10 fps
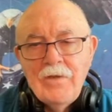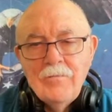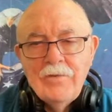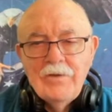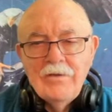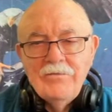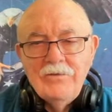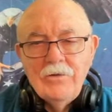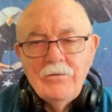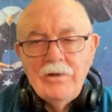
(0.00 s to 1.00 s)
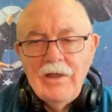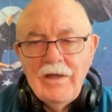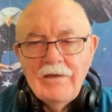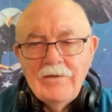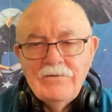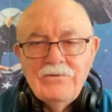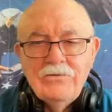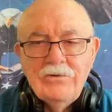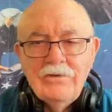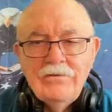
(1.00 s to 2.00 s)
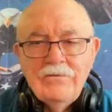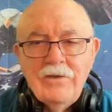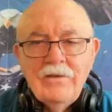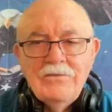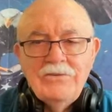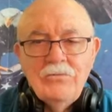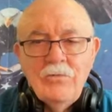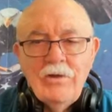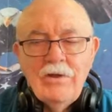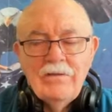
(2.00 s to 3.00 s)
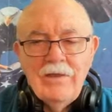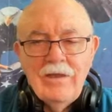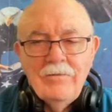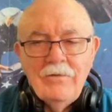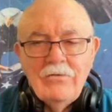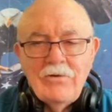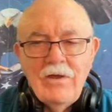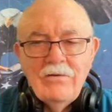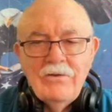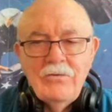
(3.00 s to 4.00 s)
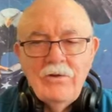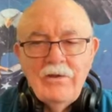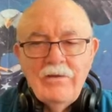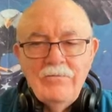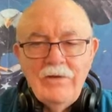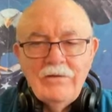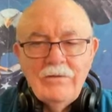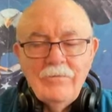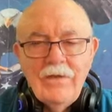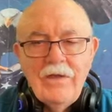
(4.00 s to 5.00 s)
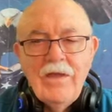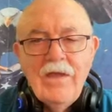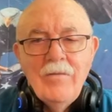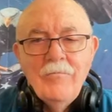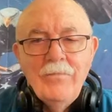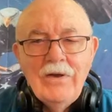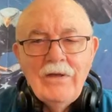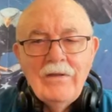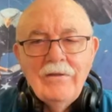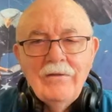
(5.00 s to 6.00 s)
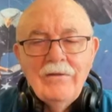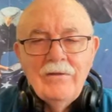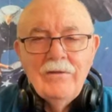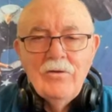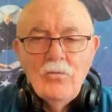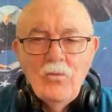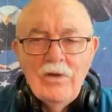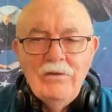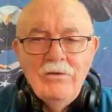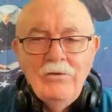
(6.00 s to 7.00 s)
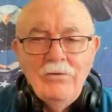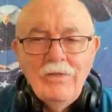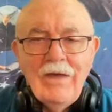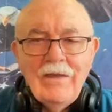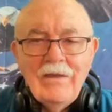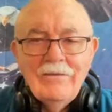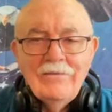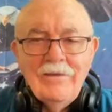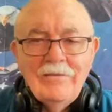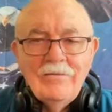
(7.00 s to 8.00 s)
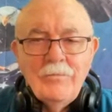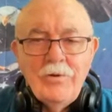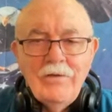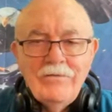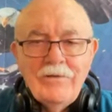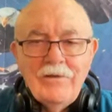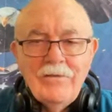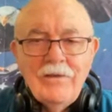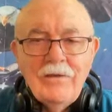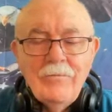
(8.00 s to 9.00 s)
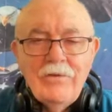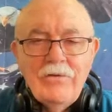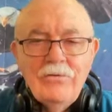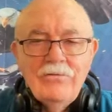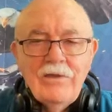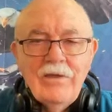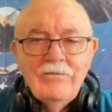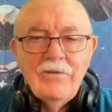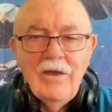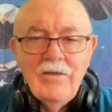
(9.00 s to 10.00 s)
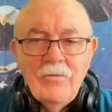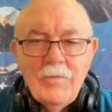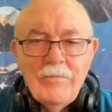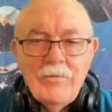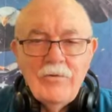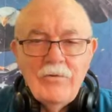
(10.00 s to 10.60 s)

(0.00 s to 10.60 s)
Because you don't like Julian Assange, you want to take him to trial and you want to convict him. But when you do that, it sets a precedent that can be used against other people who